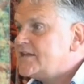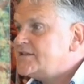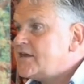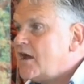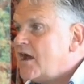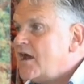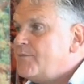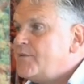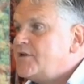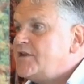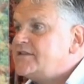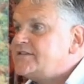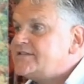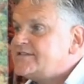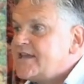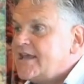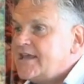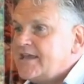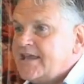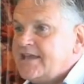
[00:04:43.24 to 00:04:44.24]
a diamond and
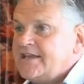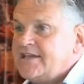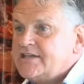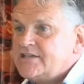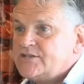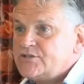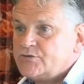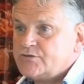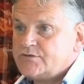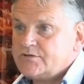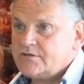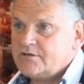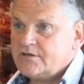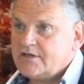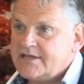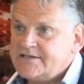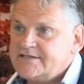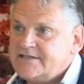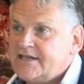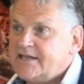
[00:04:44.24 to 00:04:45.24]
say it is
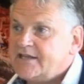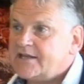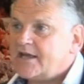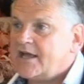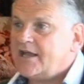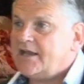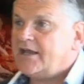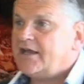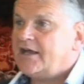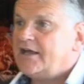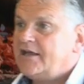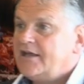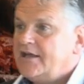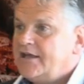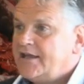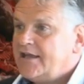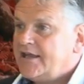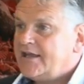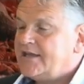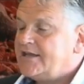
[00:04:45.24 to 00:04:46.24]
a D colour,
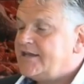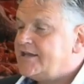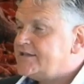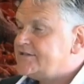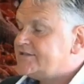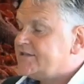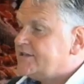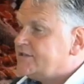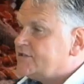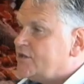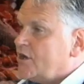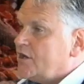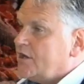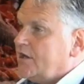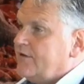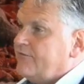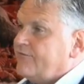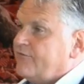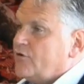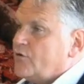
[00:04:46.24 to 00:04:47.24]
it is
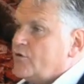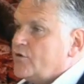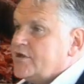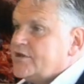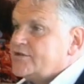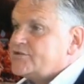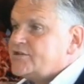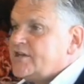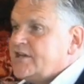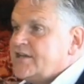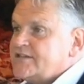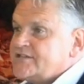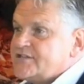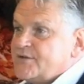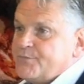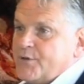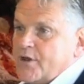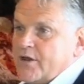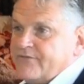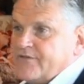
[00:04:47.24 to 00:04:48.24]
eternally flawless, it is the
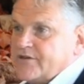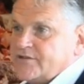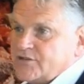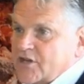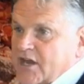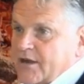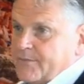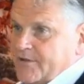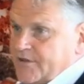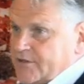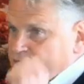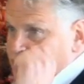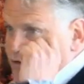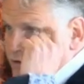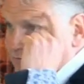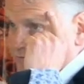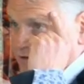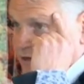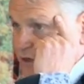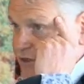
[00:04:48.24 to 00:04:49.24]
perfect diamond that you're
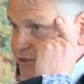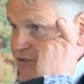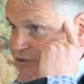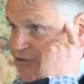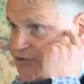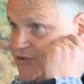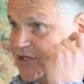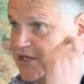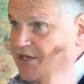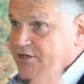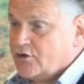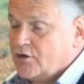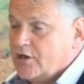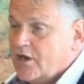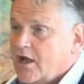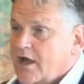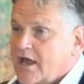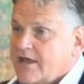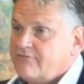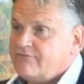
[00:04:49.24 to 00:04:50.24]
ever going to see in your
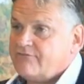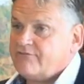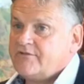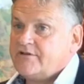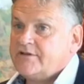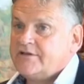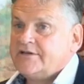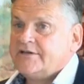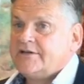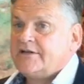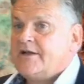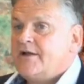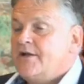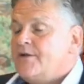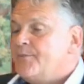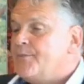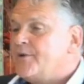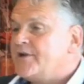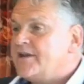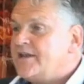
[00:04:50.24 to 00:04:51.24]
life.
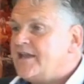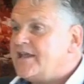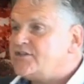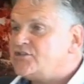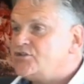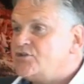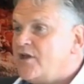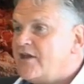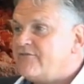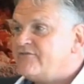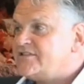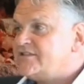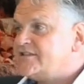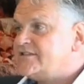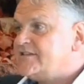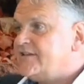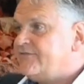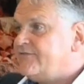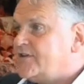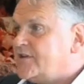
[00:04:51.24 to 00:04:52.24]
But unless you have a
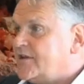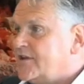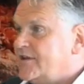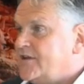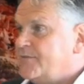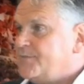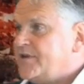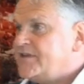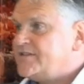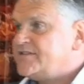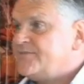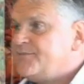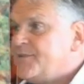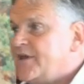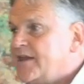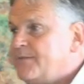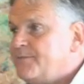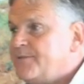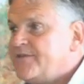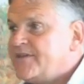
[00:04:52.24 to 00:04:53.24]
certificate and a piece of
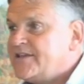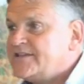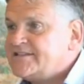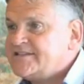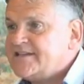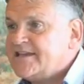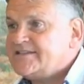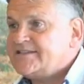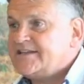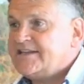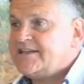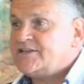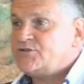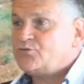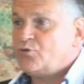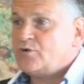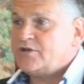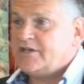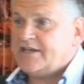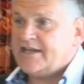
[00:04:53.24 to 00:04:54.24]
paper that says it is
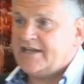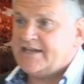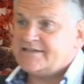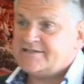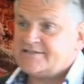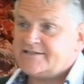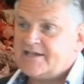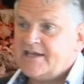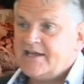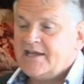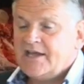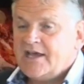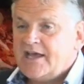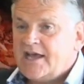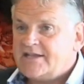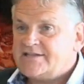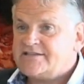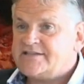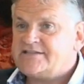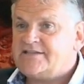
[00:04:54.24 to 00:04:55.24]
what it is,
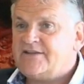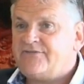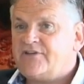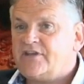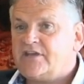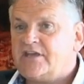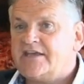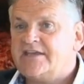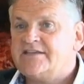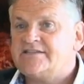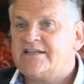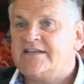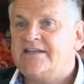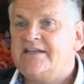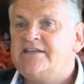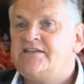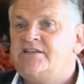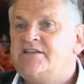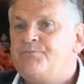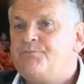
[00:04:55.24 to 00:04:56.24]
a certificate is an
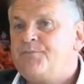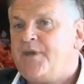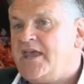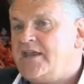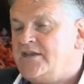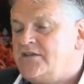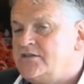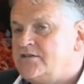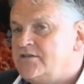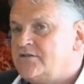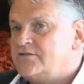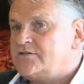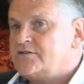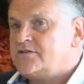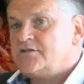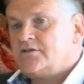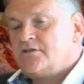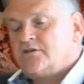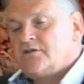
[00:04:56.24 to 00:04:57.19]
independent